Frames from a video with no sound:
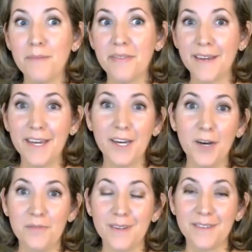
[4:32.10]
thinking
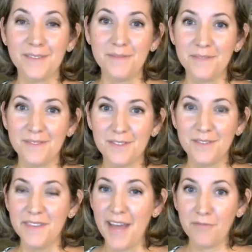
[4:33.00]
of the
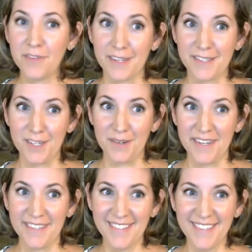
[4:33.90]
Netflix series.